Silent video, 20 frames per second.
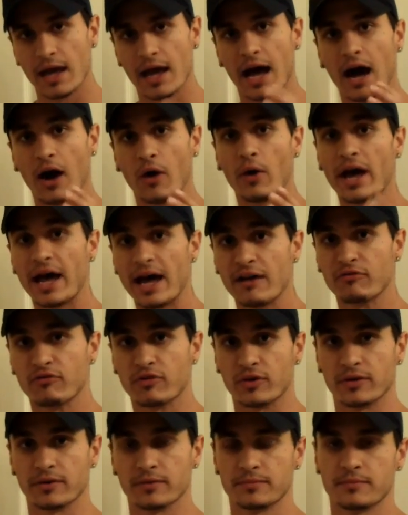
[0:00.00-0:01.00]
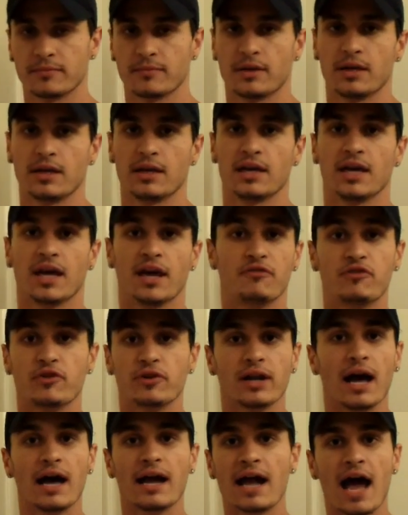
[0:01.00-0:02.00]
However, if
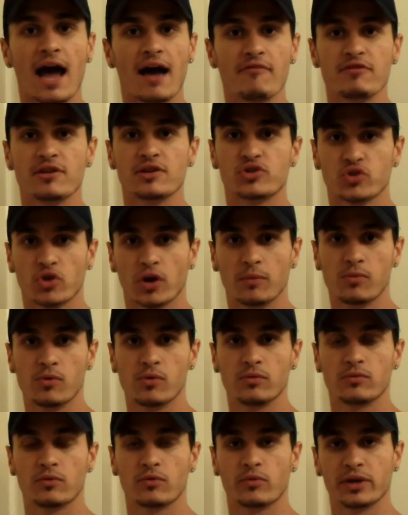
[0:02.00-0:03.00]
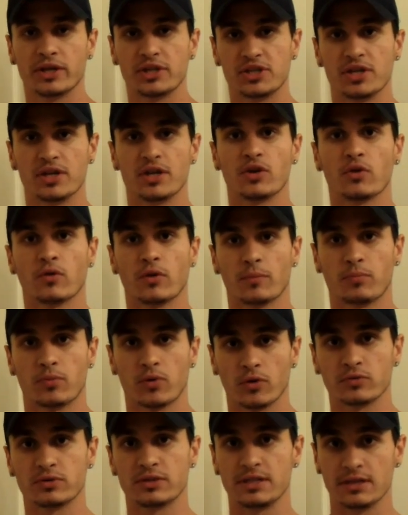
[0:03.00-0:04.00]
you're not having trouble reaching your
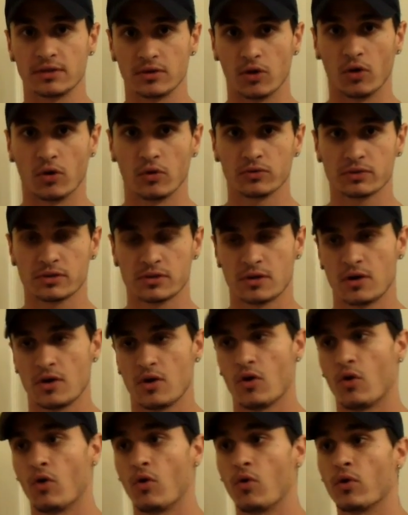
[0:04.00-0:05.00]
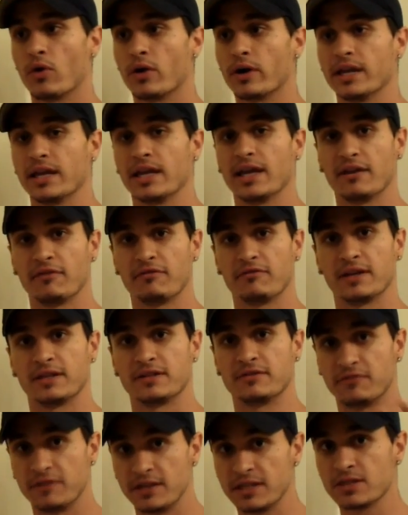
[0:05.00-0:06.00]
protein goals, or if
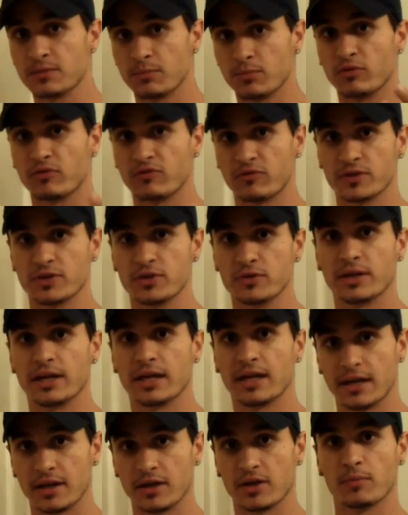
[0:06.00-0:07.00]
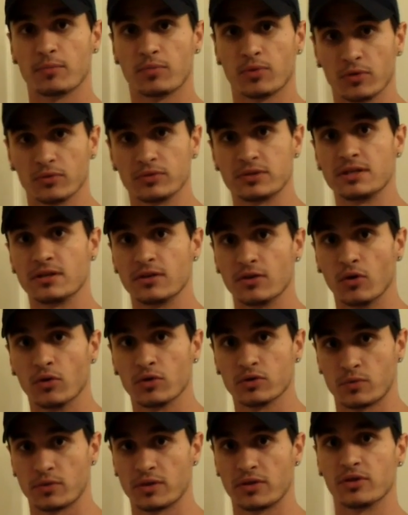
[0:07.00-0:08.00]
it's feasible for you to hit your protein
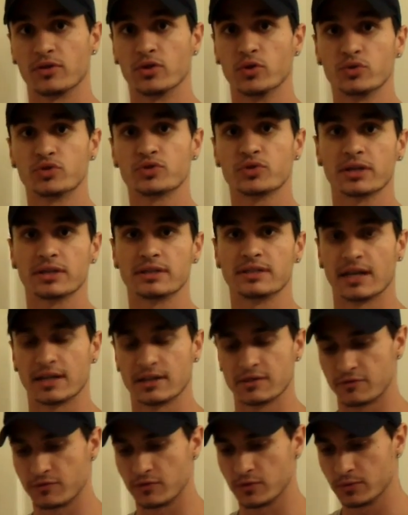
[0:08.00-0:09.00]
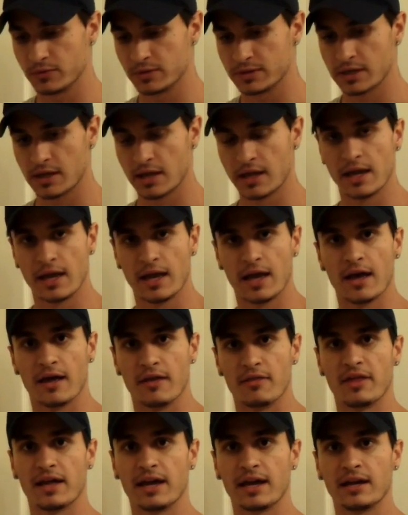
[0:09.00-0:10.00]
goals with your nutrient-dense foods,
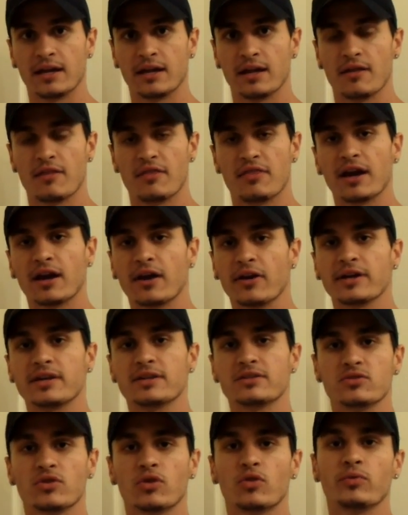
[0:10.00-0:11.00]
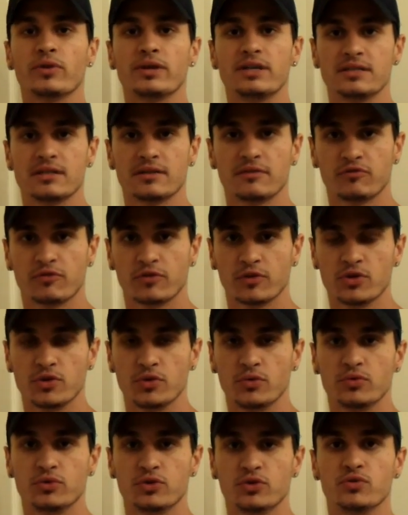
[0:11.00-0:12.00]
then there is no reason for
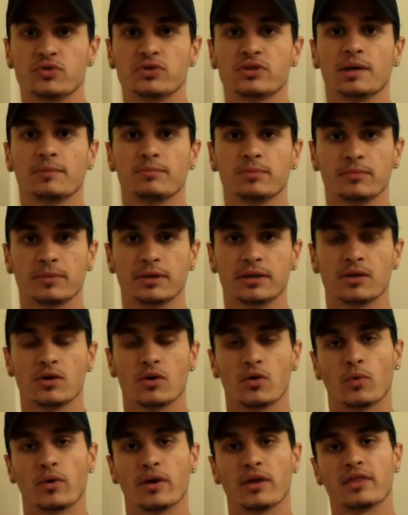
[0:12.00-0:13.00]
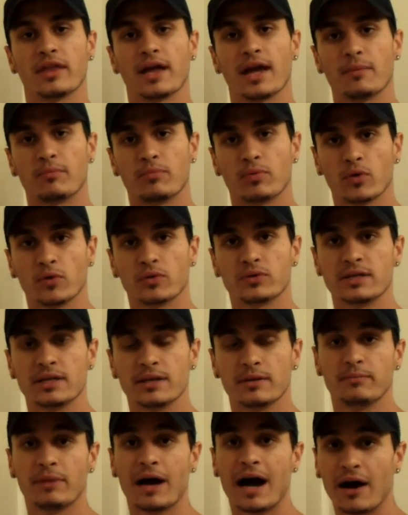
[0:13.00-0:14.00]
you to supplement with a
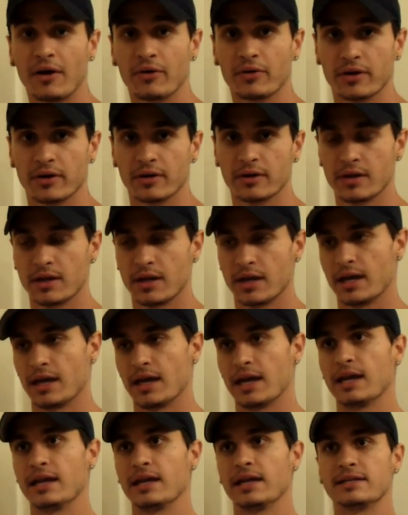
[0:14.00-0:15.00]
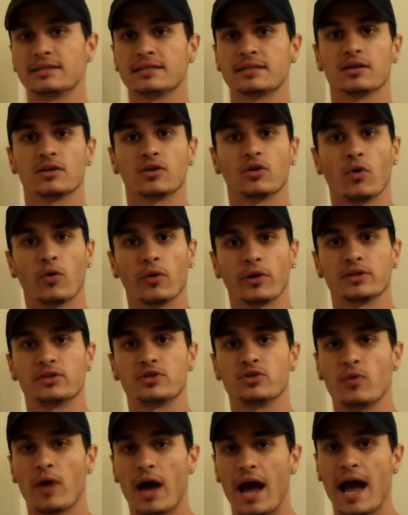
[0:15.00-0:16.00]
protein powder. It isn't going
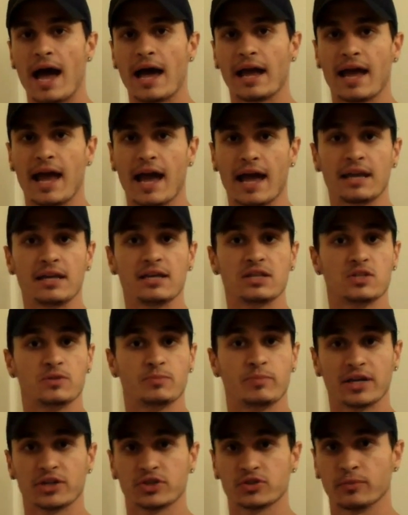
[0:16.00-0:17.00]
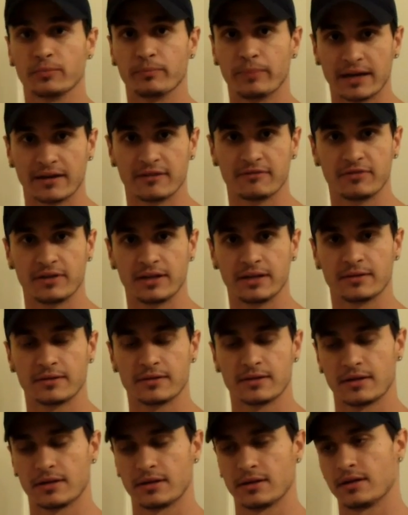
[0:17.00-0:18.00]
to add any special
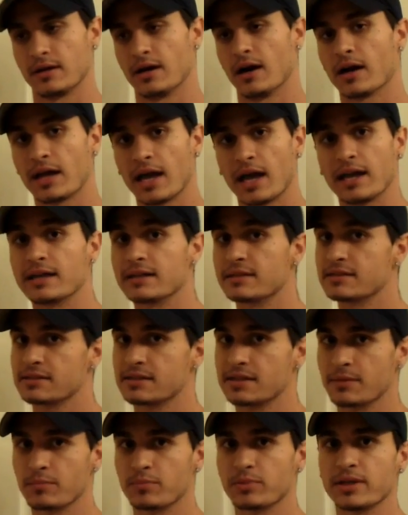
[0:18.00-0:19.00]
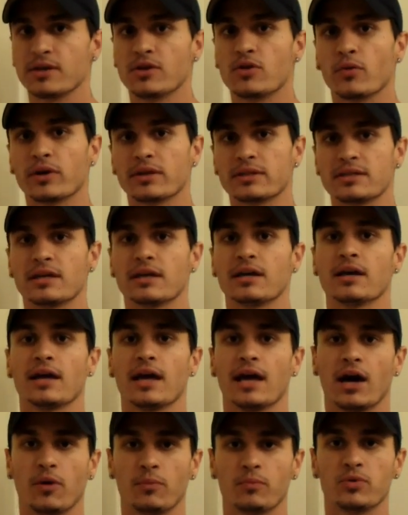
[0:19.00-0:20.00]
benefit. Again, it's simply going to
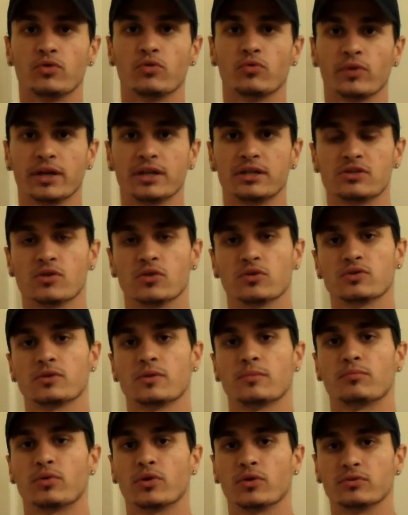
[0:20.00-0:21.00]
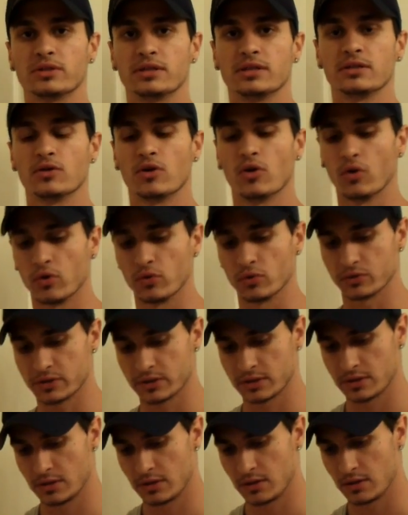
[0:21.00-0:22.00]
help you reach those protein
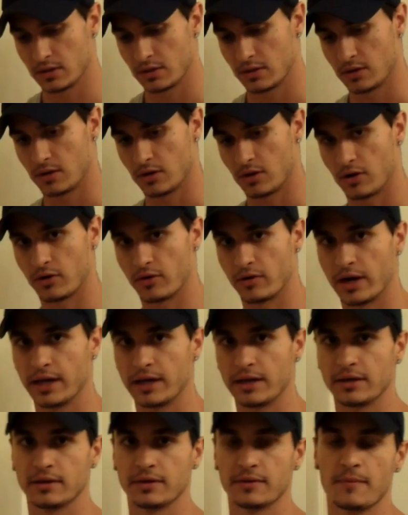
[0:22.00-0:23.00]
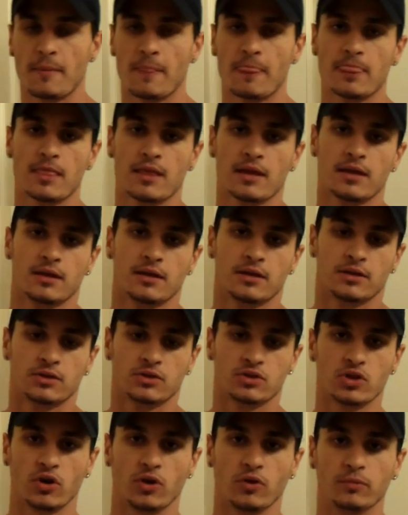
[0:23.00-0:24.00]
goals. All right?
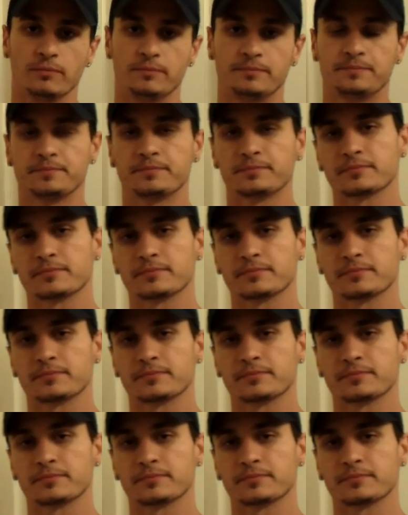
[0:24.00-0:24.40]
So,